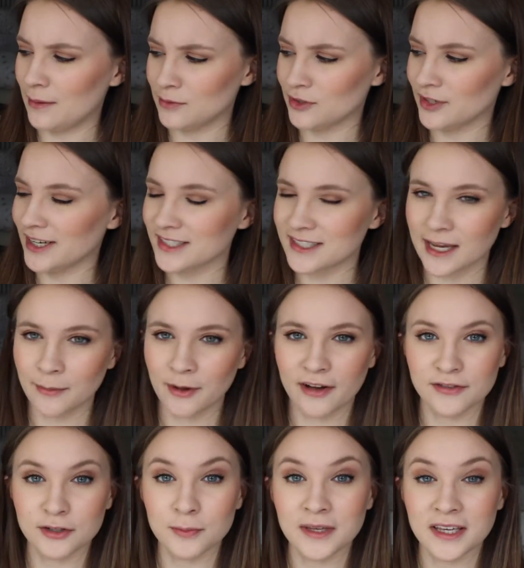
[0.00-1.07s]
so next time I'll
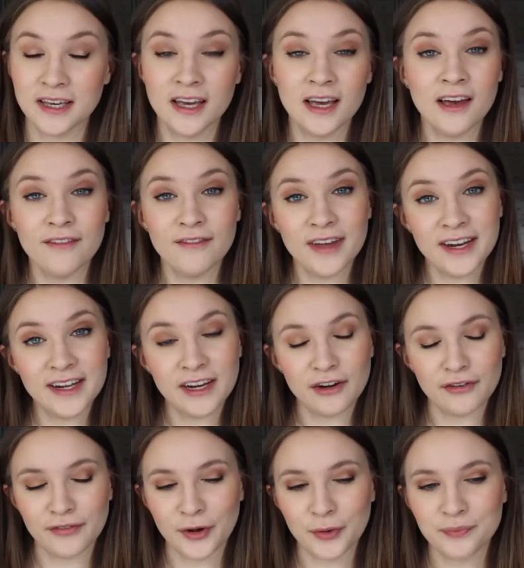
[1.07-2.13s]
have to be very
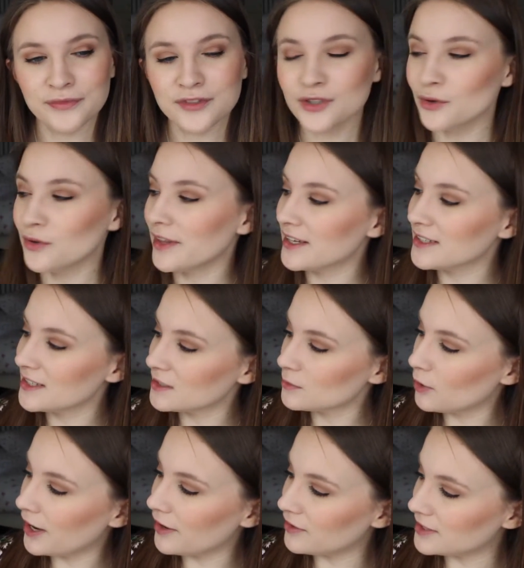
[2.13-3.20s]
careful. So this is
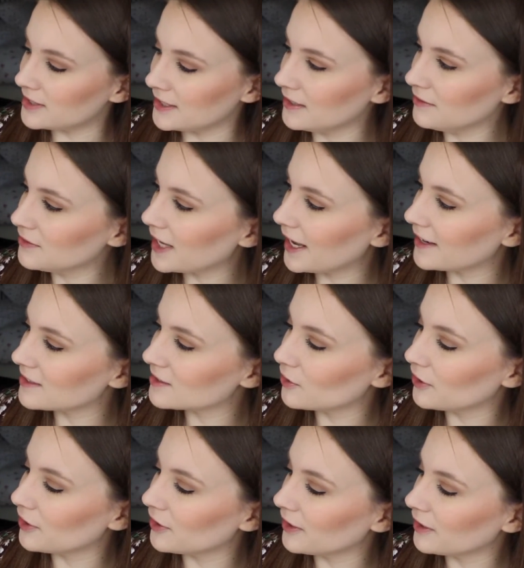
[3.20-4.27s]
what I received and it's
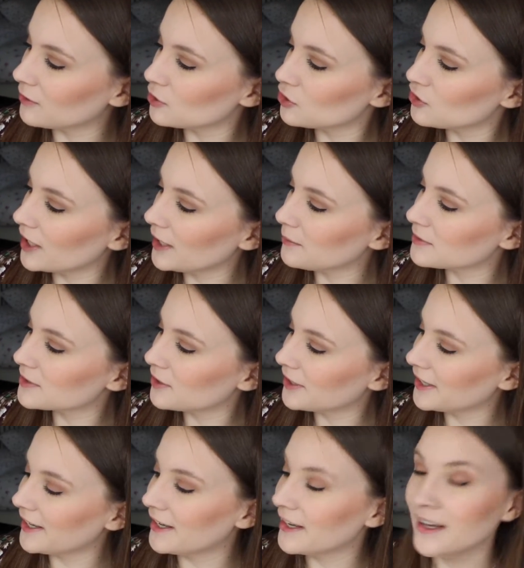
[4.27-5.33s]
got your little stripes
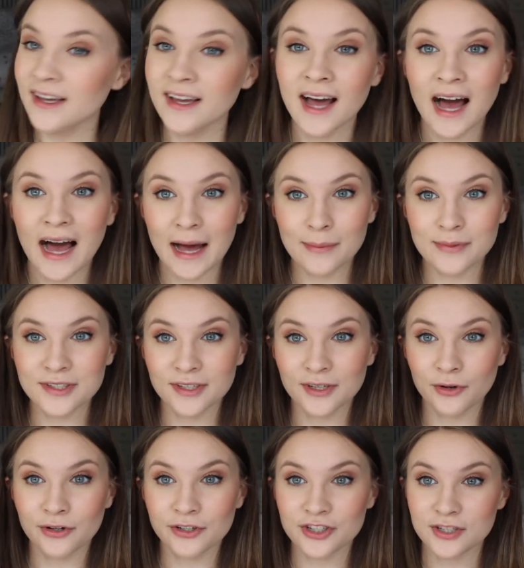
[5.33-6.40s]
on it. Absolutely
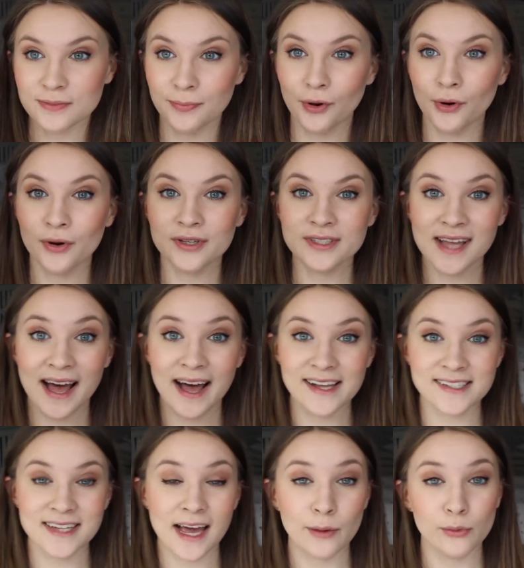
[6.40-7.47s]
gorgeous box,
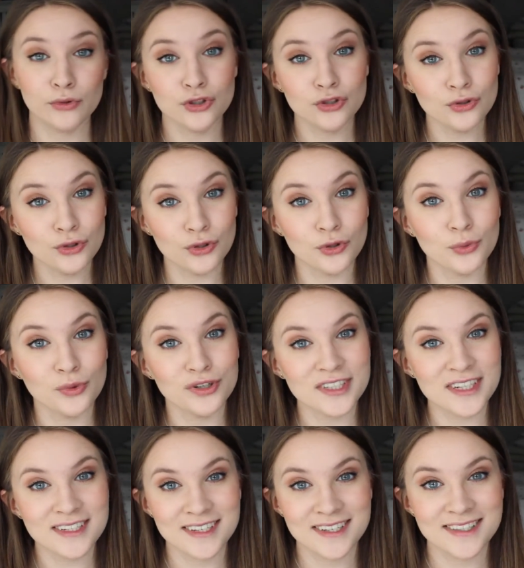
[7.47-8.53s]
and I will show you
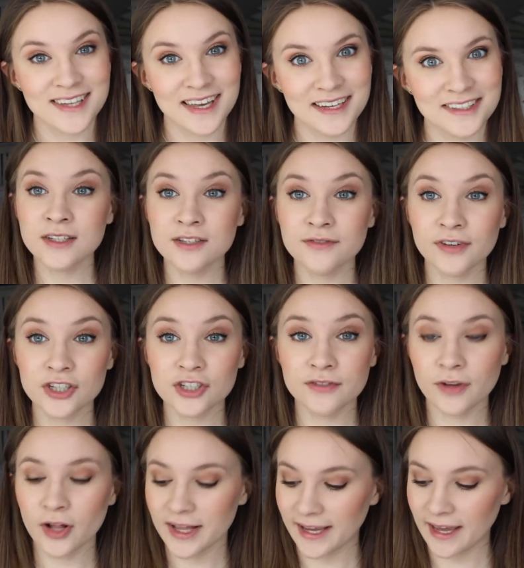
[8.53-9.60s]
what is inside. So first
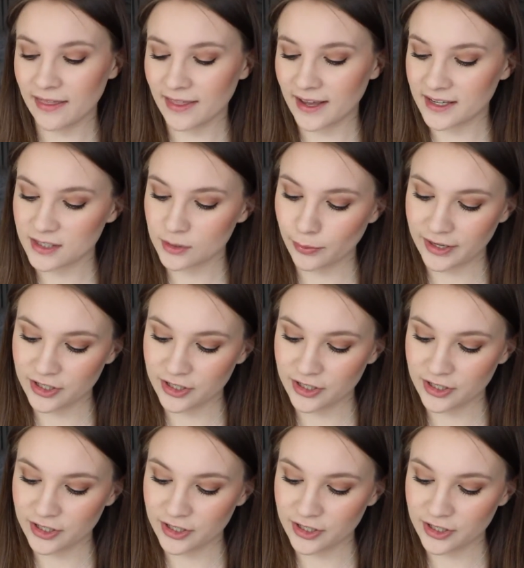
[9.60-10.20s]
of all I get this,